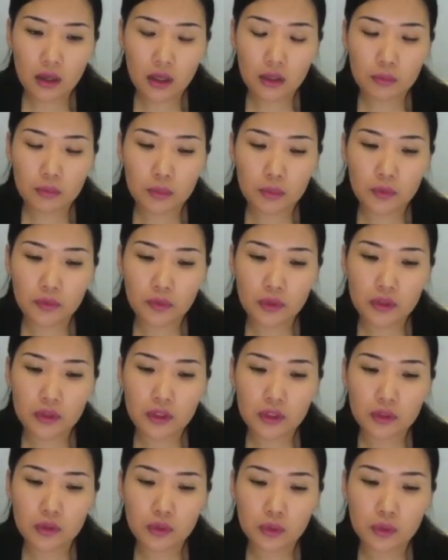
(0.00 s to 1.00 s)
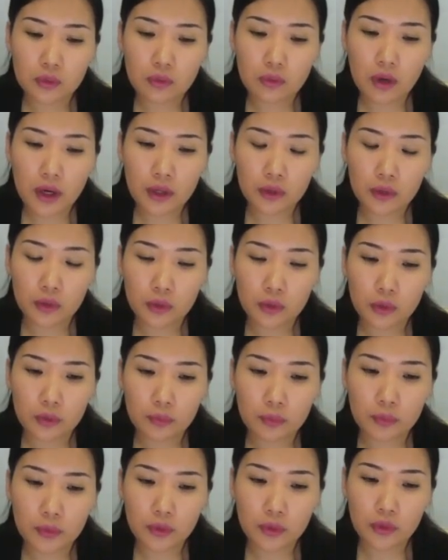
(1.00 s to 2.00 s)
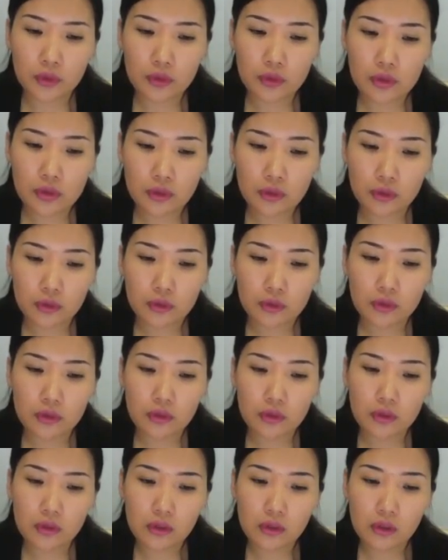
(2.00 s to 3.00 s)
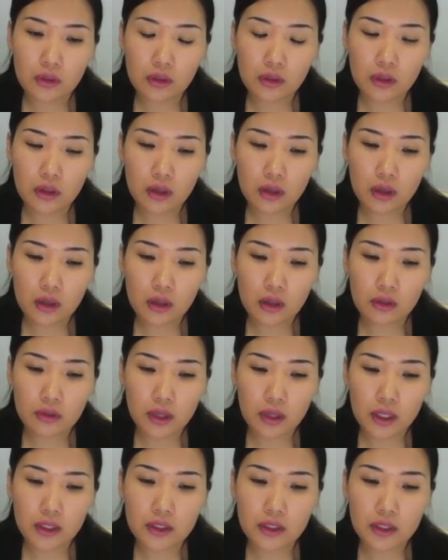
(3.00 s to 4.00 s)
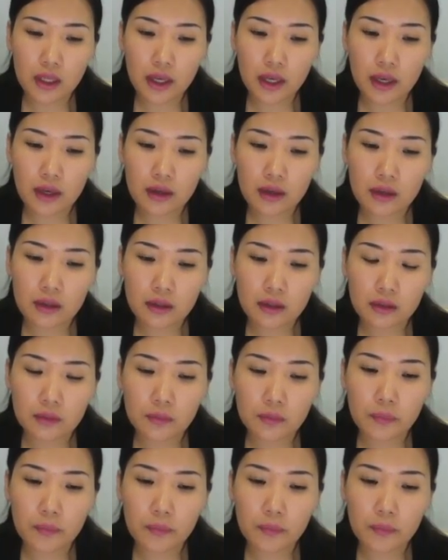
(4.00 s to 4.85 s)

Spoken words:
and before the do while loop you should write a